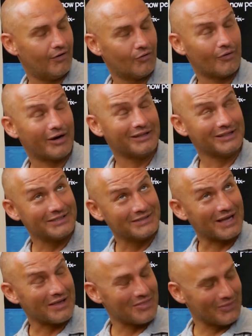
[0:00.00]
Or at
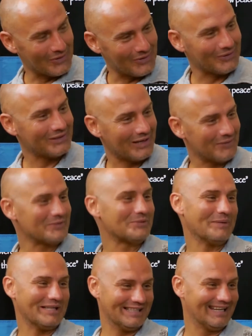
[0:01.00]
least I thought I was
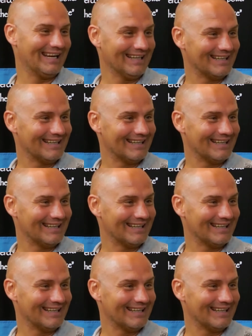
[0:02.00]
maintaining.